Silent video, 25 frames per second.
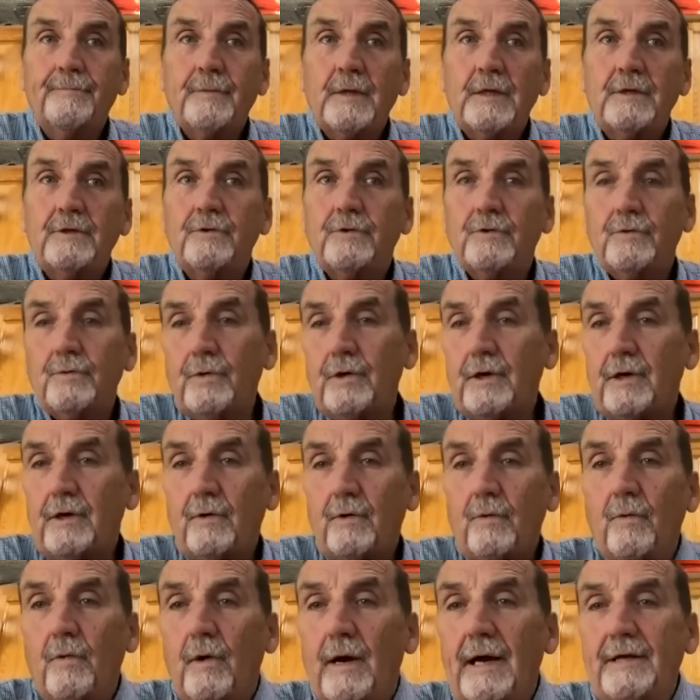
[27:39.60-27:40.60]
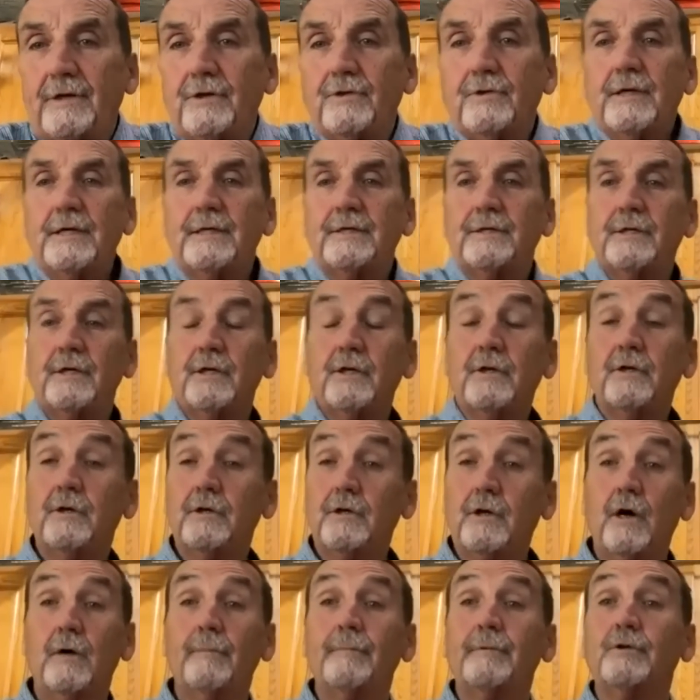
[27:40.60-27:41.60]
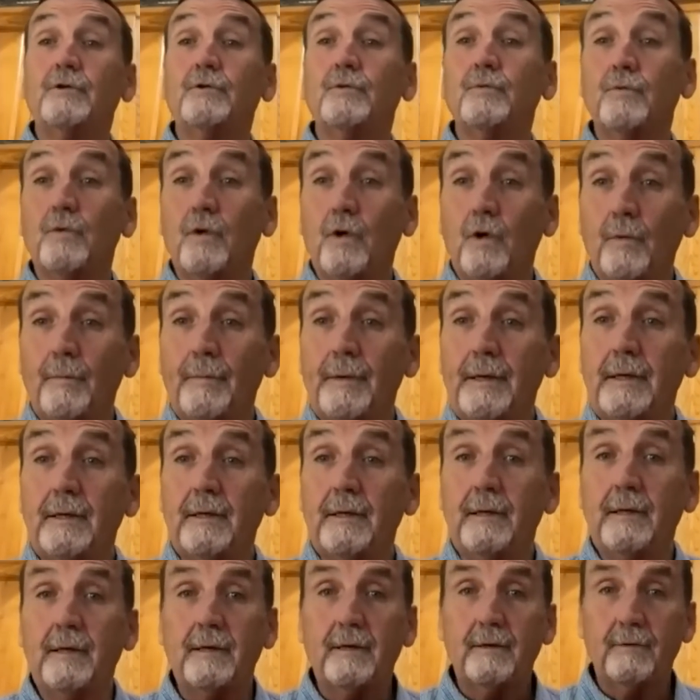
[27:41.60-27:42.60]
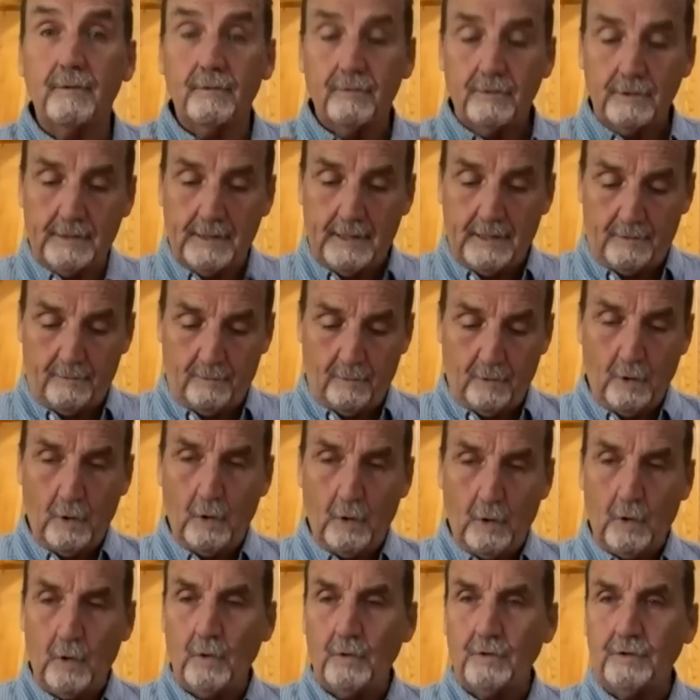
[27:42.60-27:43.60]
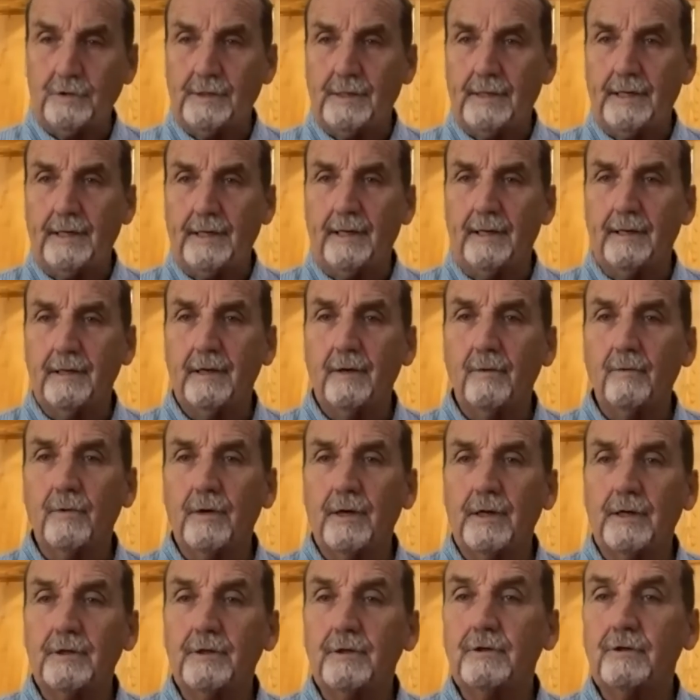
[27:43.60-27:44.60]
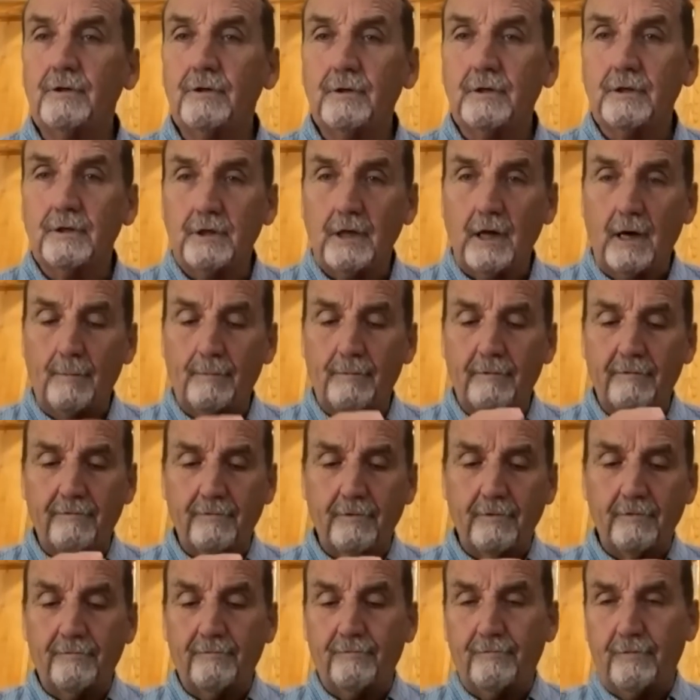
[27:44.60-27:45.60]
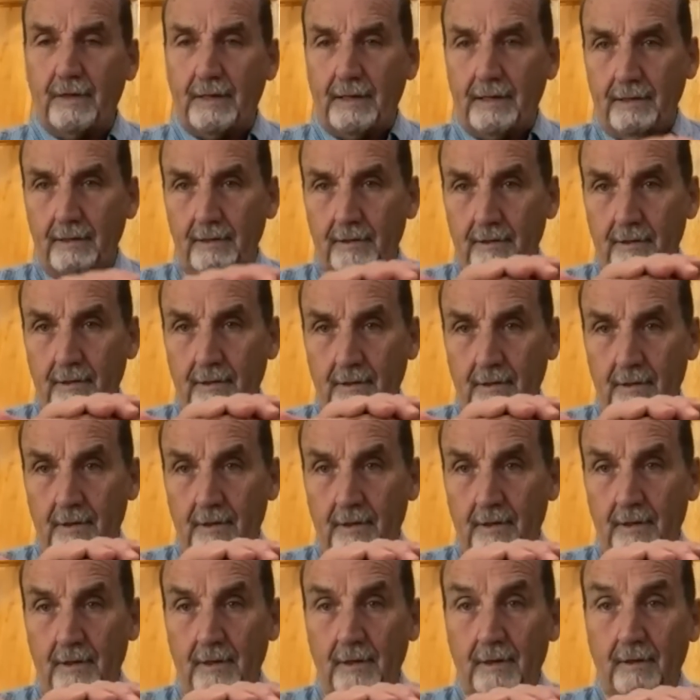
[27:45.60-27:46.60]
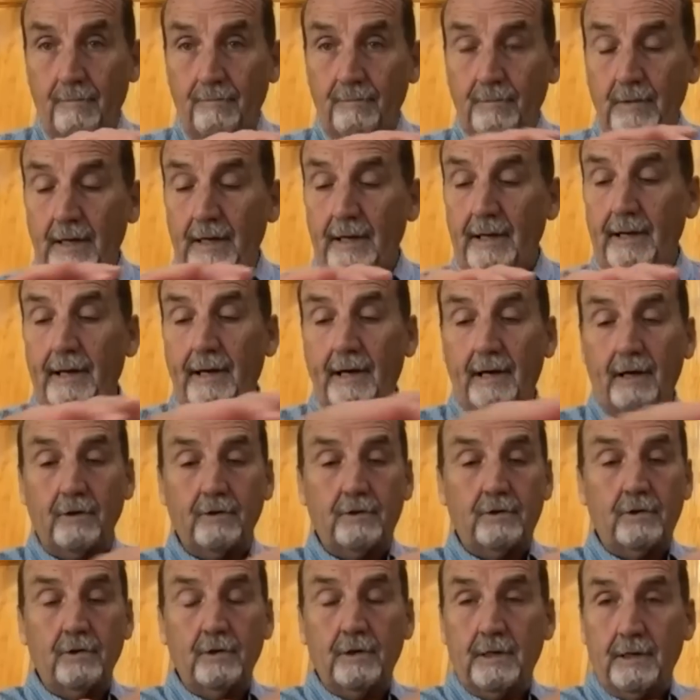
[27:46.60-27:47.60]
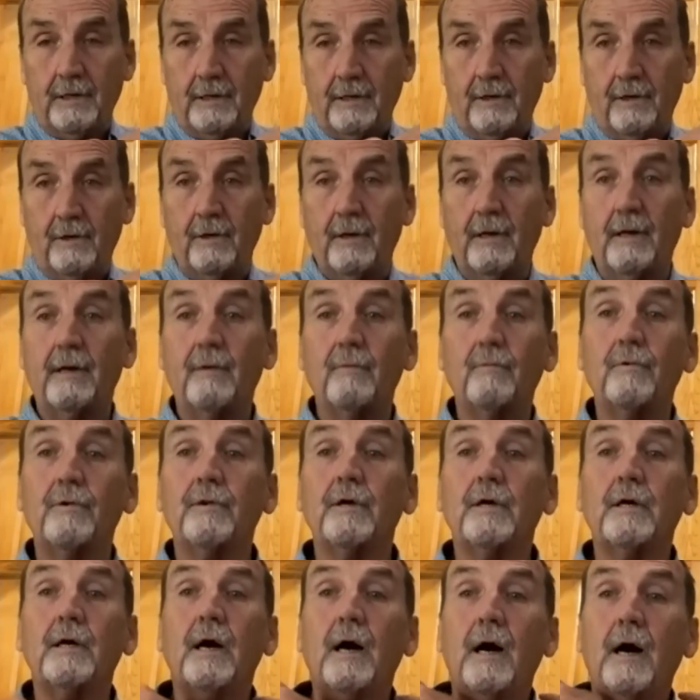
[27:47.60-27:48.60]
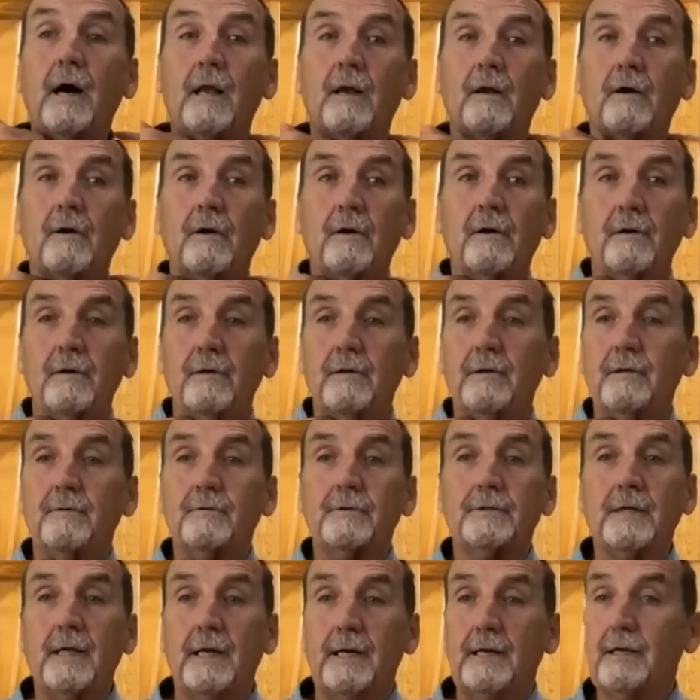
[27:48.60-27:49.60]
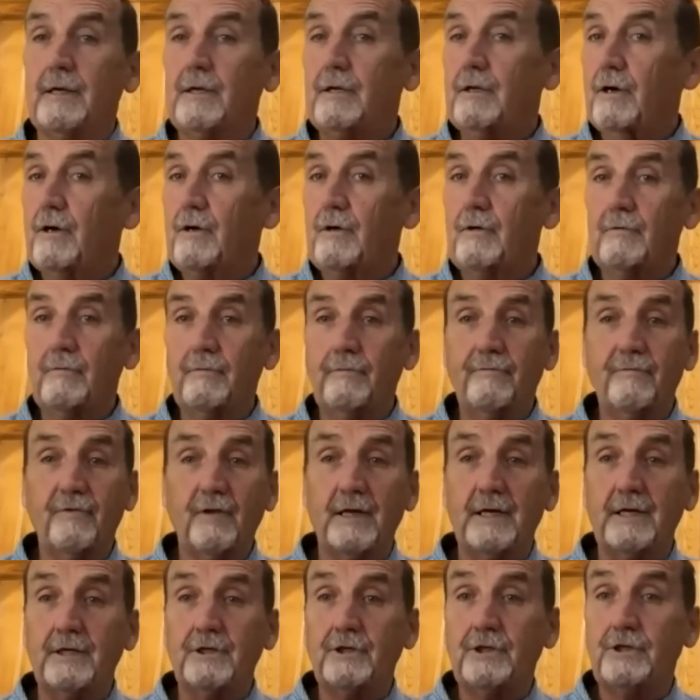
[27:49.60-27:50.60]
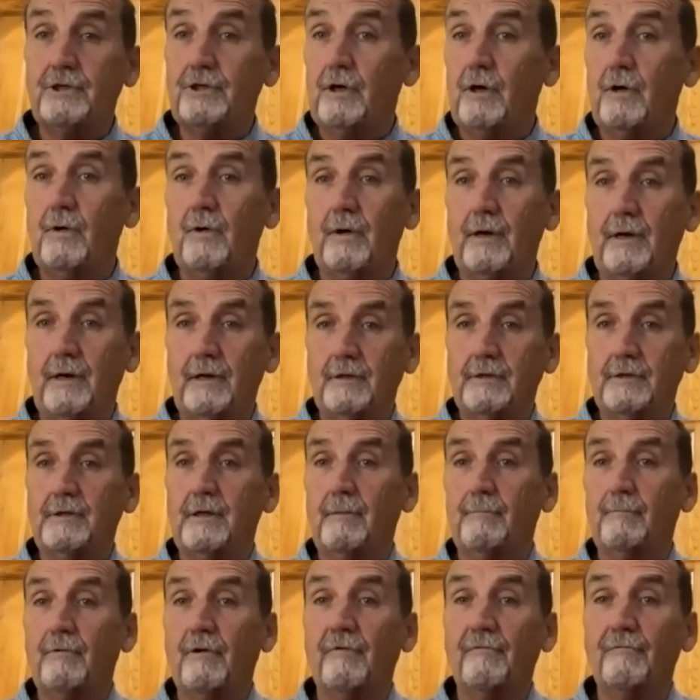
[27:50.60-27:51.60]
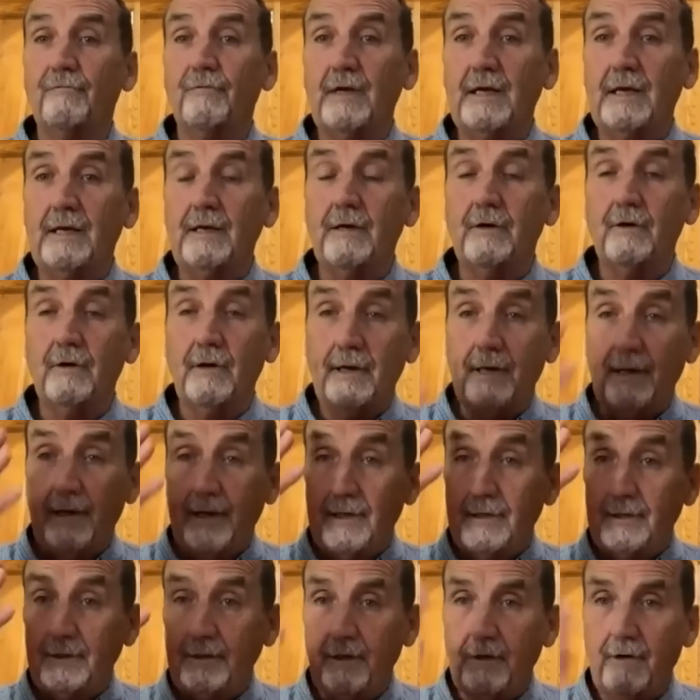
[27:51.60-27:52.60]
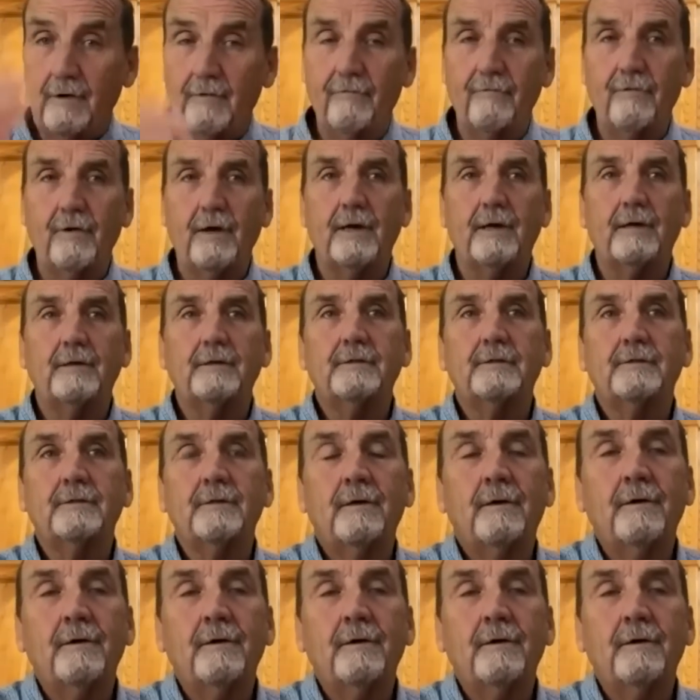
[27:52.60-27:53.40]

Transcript: She was wearing a white dress that looked almost Roman. It was had rolls in it that went to the top of her feet and out to here and with a collar. It was like no flesh showing except her feet and her hands and her face.